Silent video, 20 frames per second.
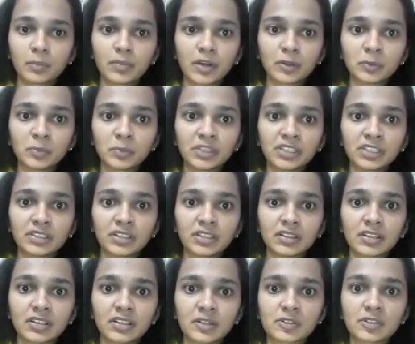amount being
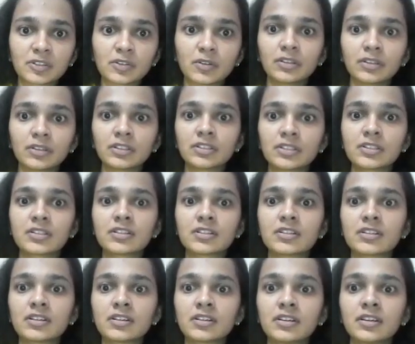
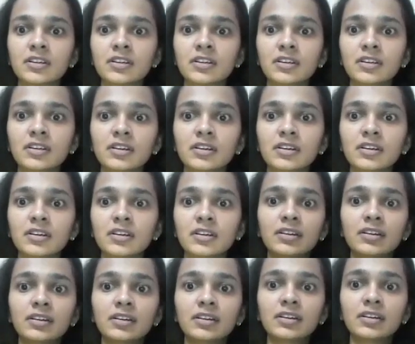$10,000.
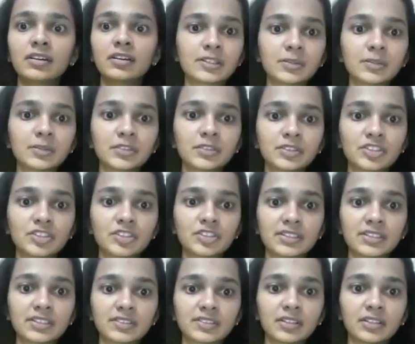There's a
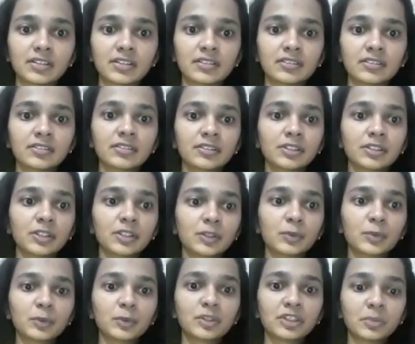purchase return
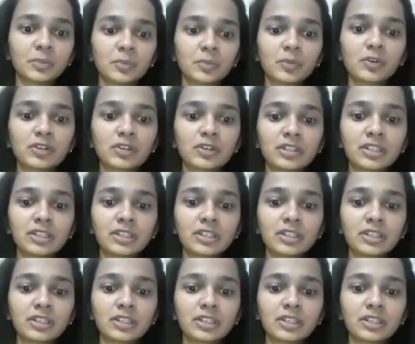to Tim Port